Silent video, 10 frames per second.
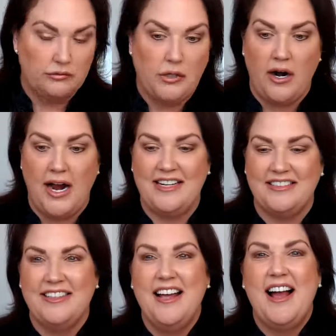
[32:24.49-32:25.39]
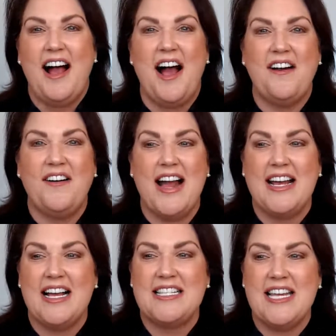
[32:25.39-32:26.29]
All right. All right,
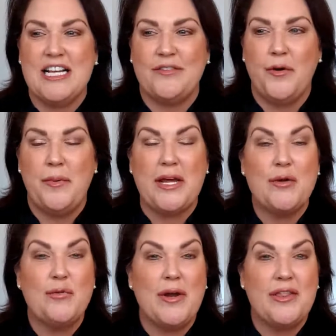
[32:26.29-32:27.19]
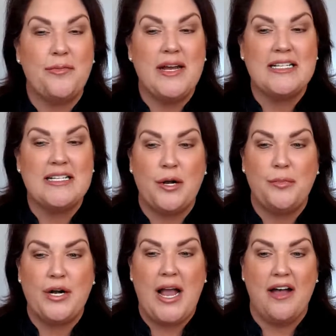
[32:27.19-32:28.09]
guys. Thanks for being with me,
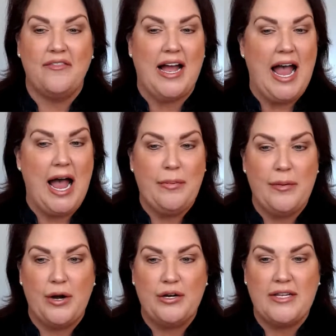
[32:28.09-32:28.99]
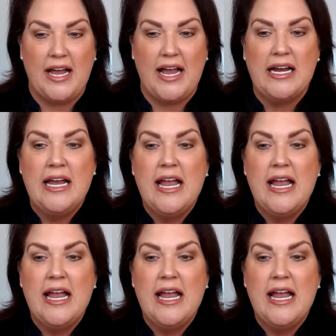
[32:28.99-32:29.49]
Delbert. Have a happy birthday.